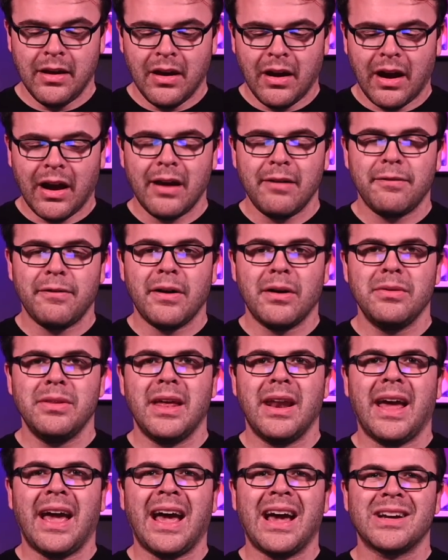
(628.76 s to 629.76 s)
I found
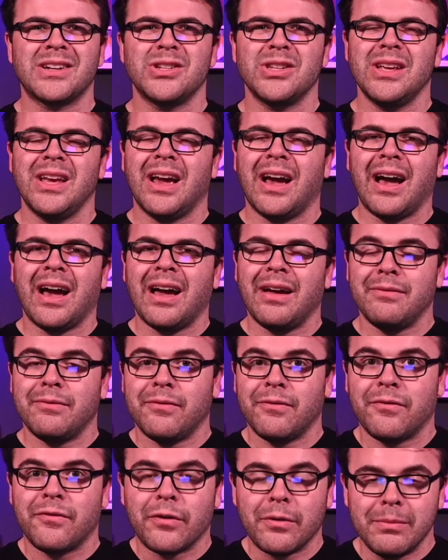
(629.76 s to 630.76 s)
that actually,
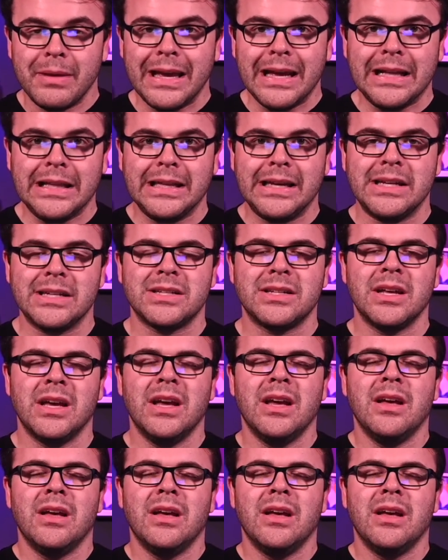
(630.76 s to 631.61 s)
for me at least,